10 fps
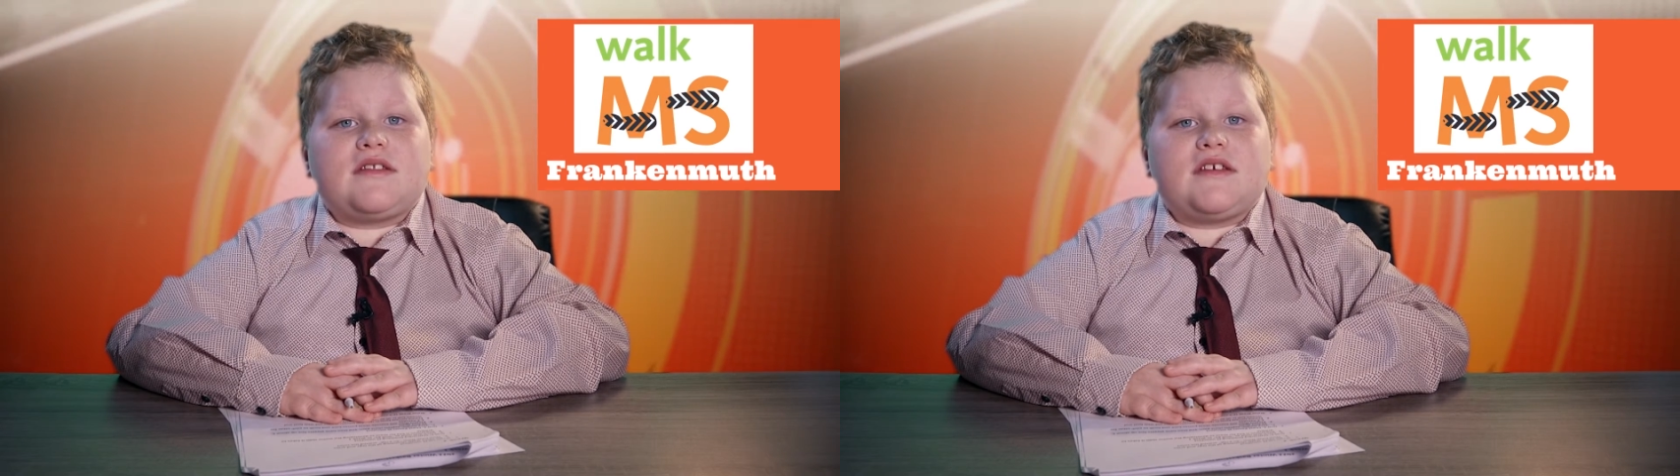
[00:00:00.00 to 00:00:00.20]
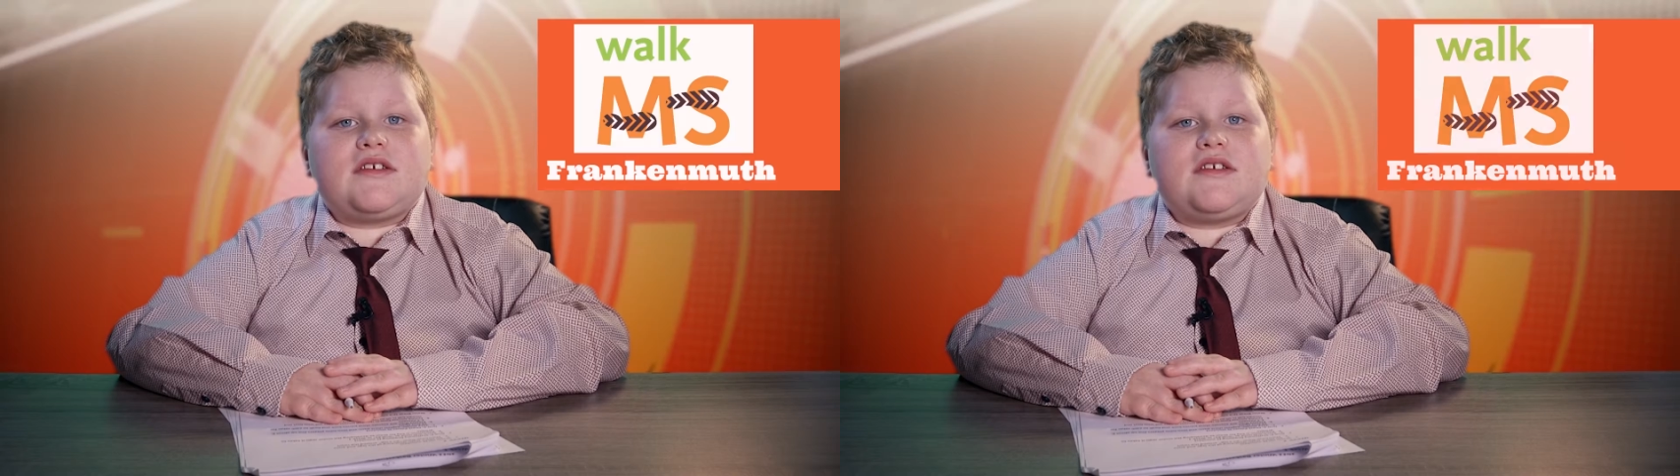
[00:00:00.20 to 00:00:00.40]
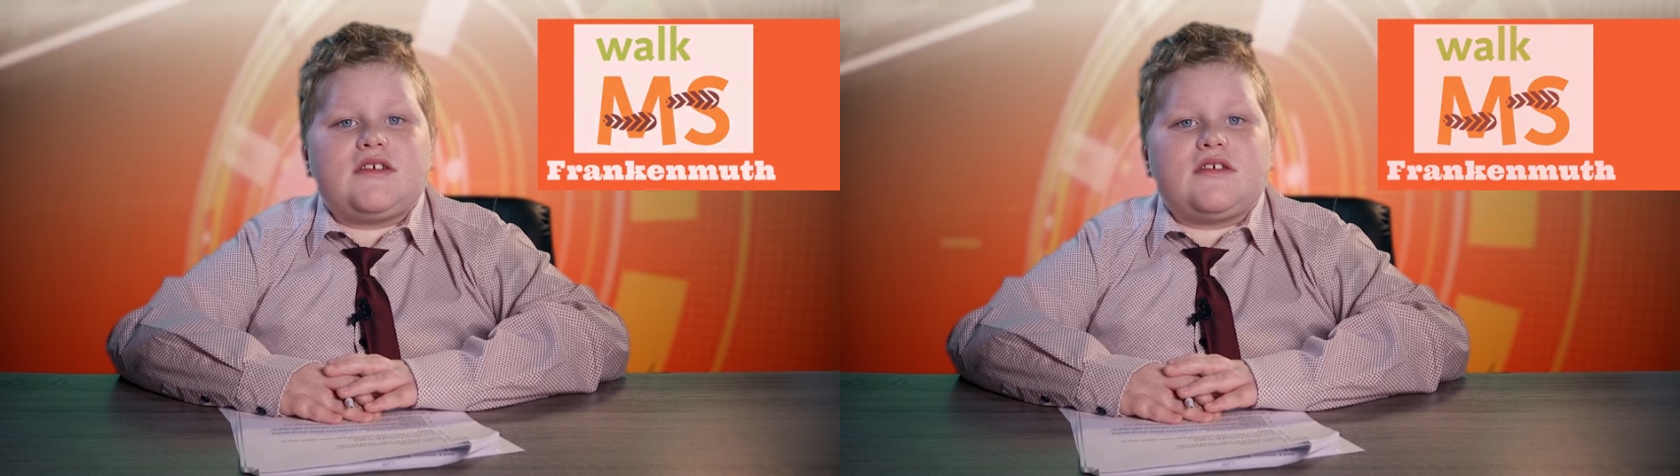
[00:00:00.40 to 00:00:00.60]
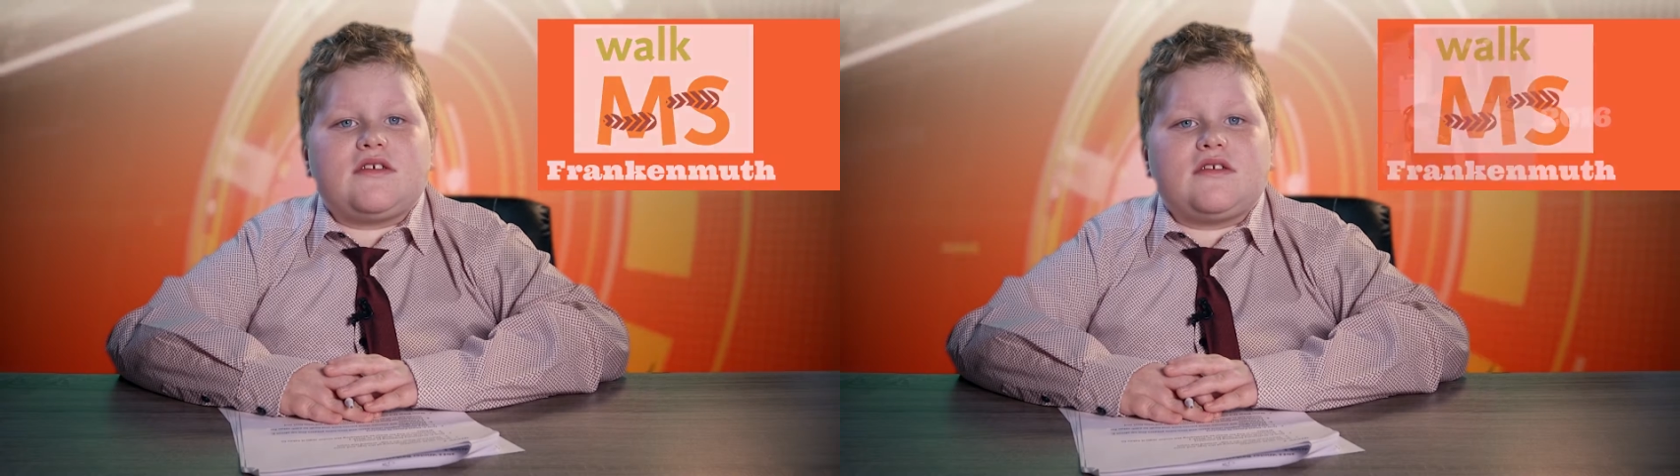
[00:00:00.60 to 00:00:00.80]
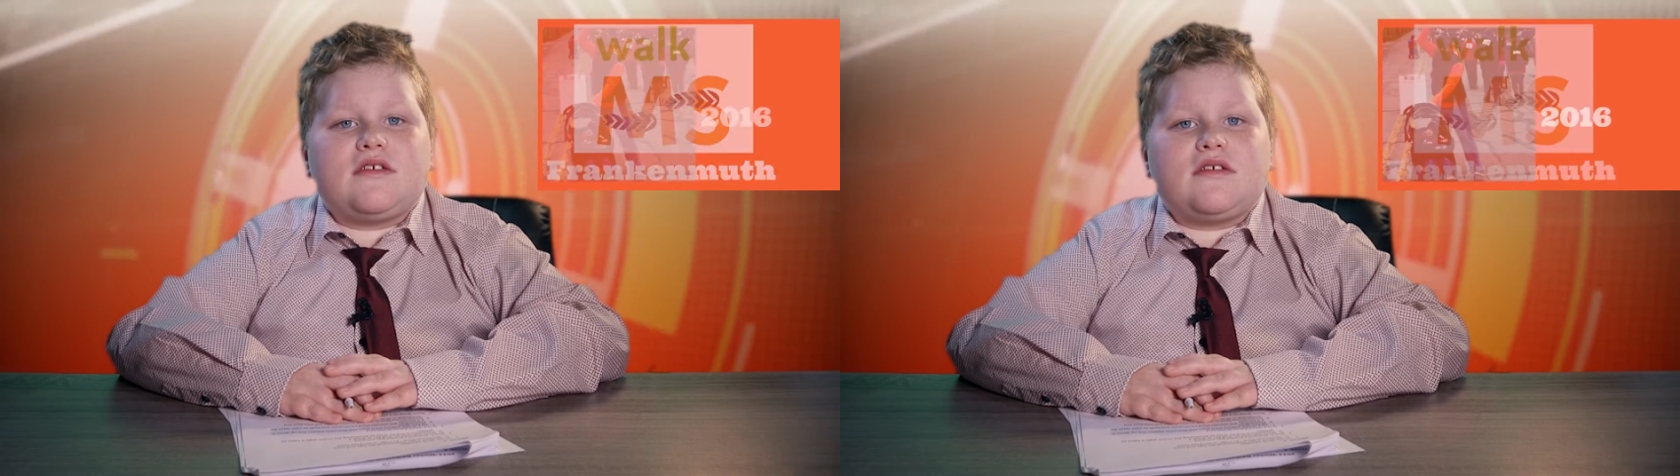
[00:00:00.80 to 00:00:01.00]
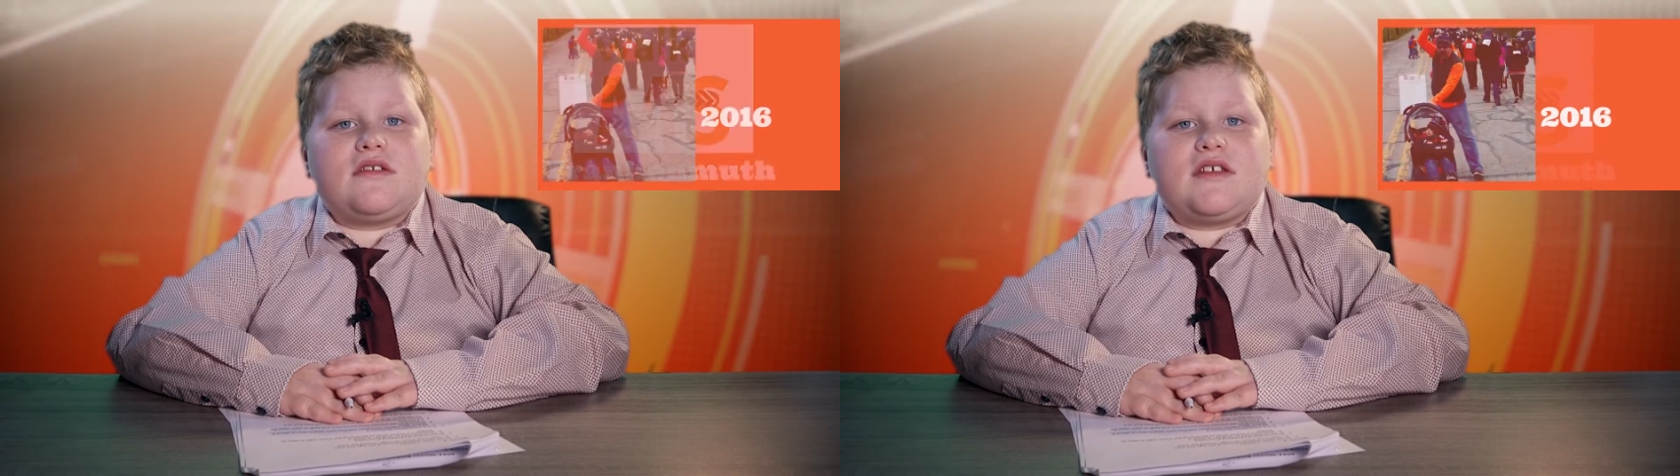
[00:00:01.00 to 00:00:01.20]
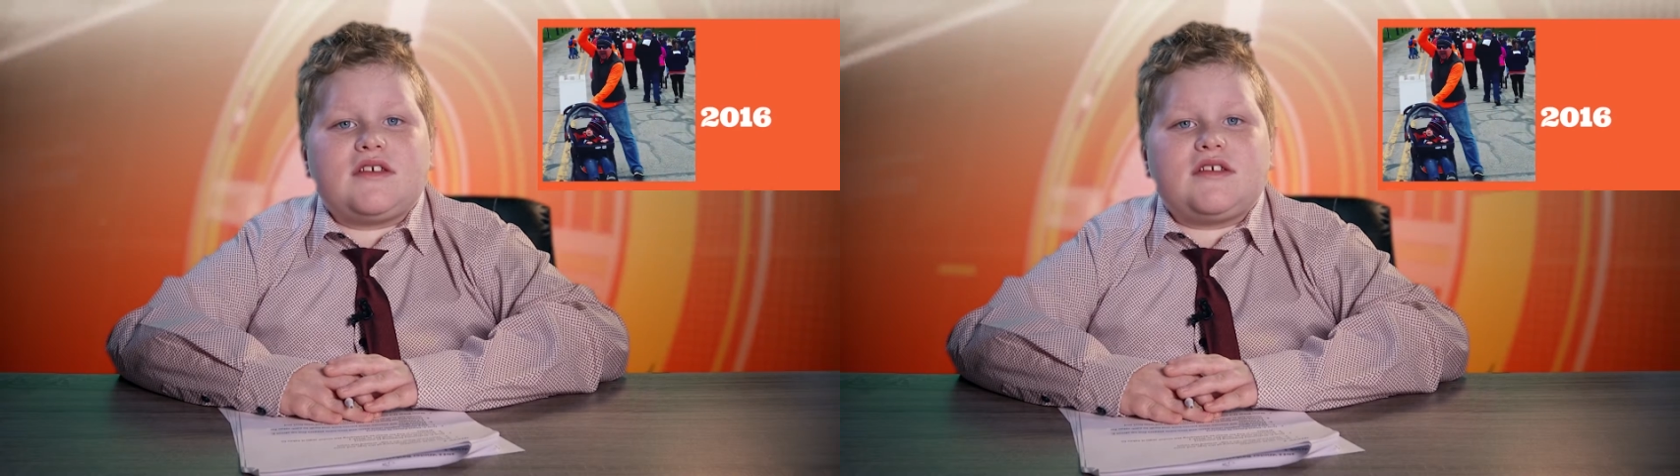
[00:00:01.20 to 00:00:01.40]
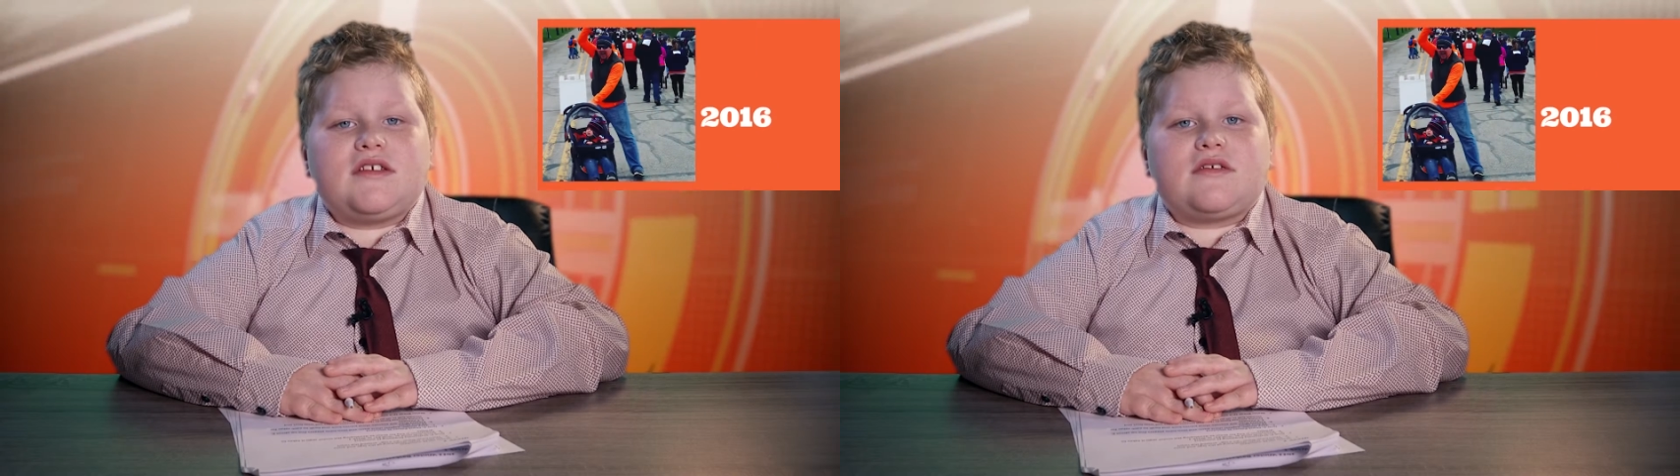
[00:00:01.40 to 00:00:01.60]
This year, this